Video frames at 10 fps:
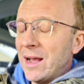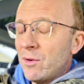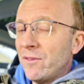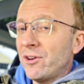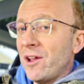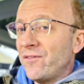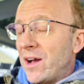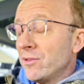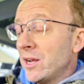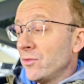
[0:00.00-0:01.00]
However, I
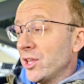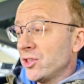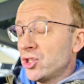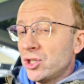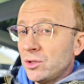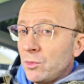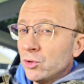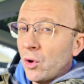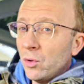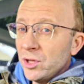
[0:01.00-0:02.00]
found out that the chill
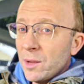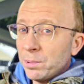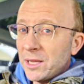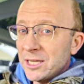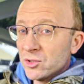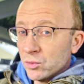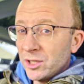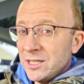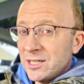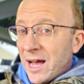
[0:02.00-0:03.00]
mode only applies
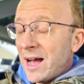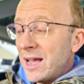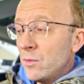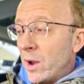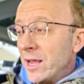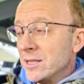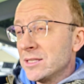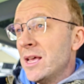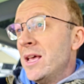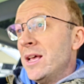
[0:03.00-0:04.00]
really to
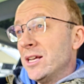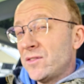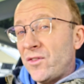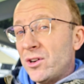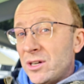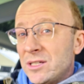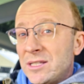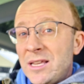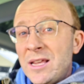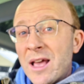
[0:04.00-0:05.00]
highways as far as
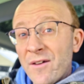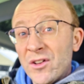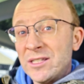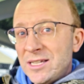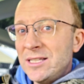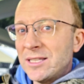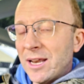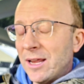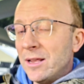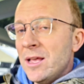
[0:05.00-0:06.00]
the FSD setting.